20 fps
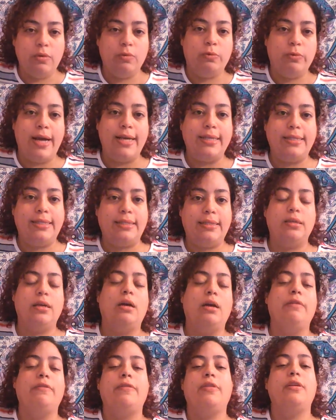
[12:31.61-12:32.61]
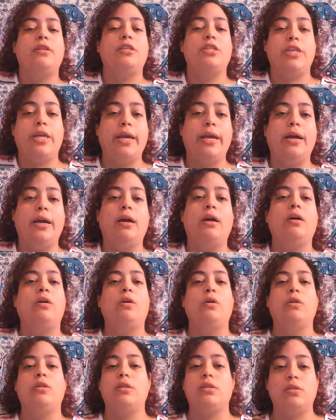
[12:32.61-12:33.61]
rest of the chair
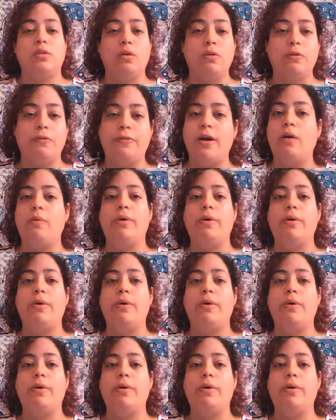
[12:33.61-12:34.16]
or the sofa,